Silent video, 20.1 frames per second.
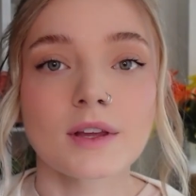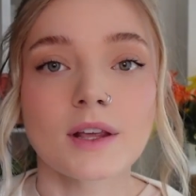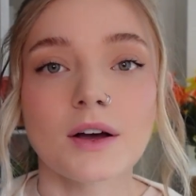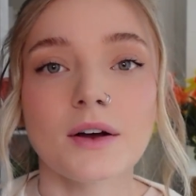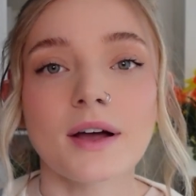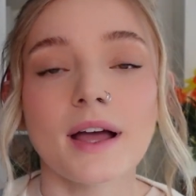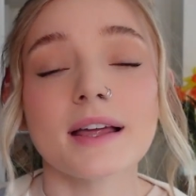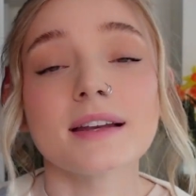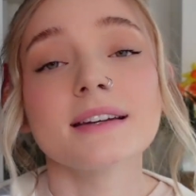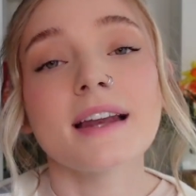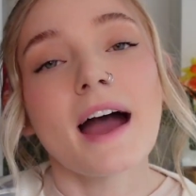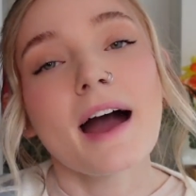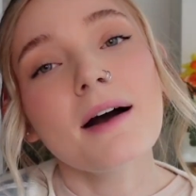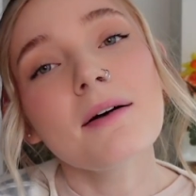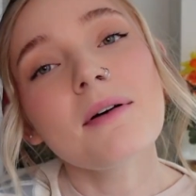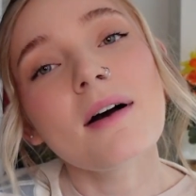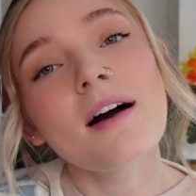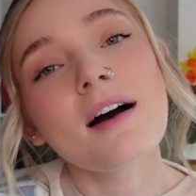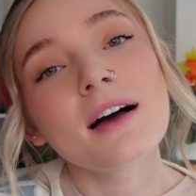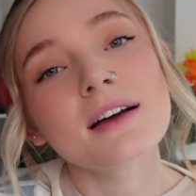Okay,
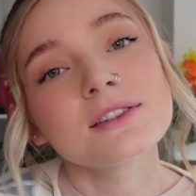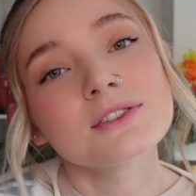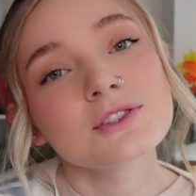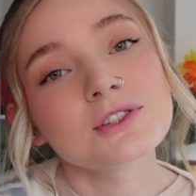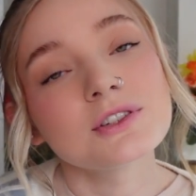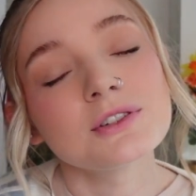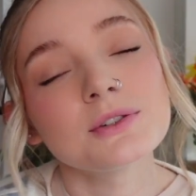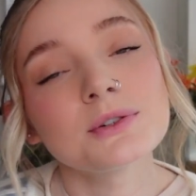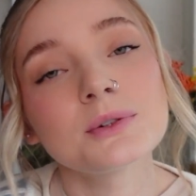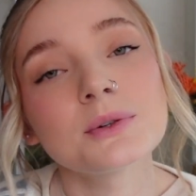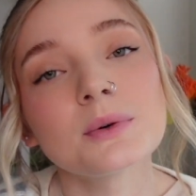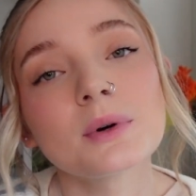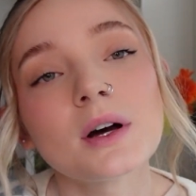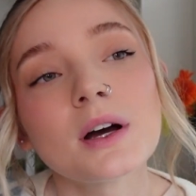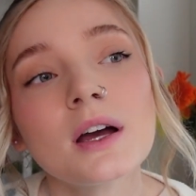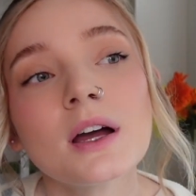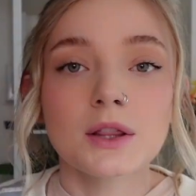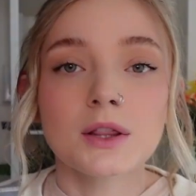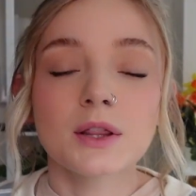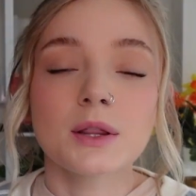now on to
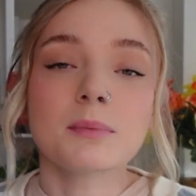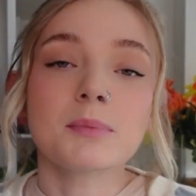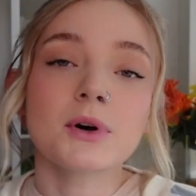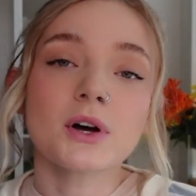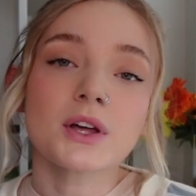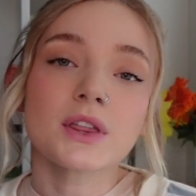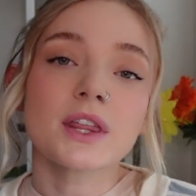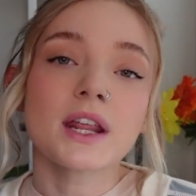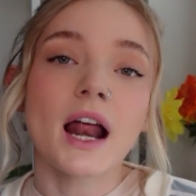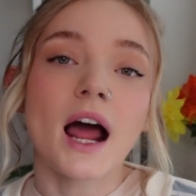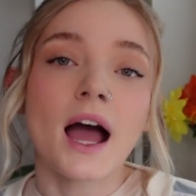the book that